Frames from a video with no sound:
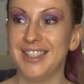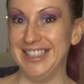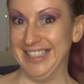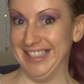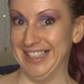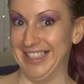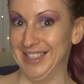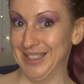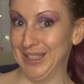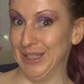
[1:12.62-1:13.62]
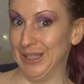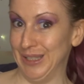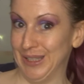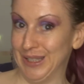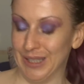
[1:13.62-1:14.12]
I and
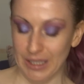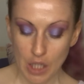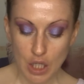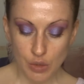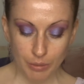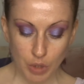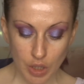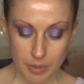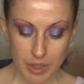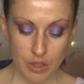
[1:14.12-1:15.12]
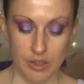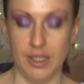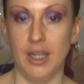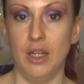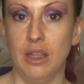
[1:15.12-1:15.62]
that. So I'm going to be
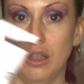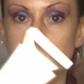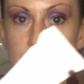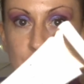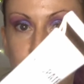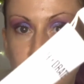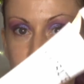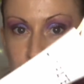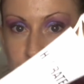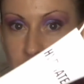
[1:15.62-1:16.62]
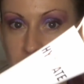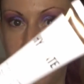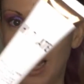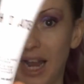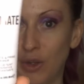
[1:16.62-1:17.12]
using the New Revolution
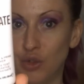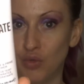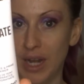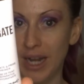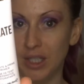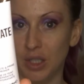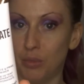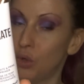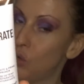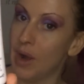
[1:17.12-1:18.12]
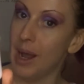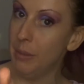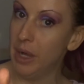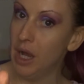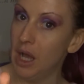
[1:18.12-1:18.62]
Hydrate
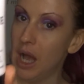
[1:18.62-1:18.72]
Primer.